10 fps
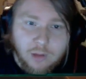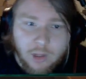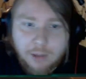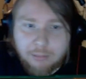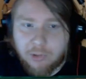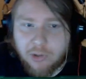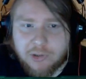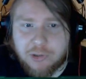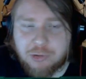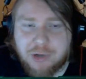
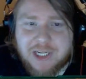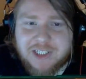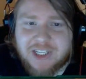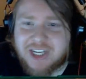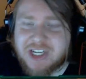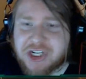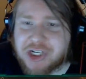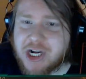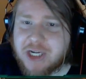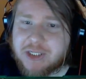Blood Crazed
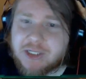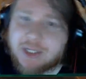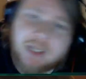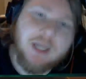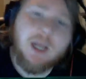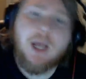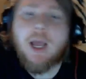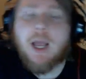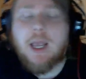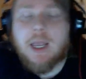Initiate.
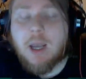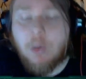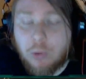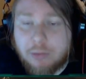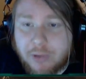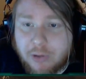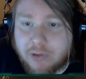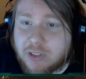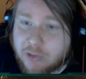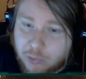A 1
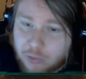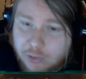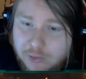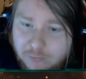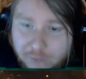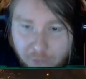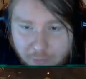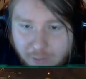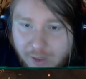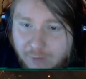purity, 2 cost, 4 morale,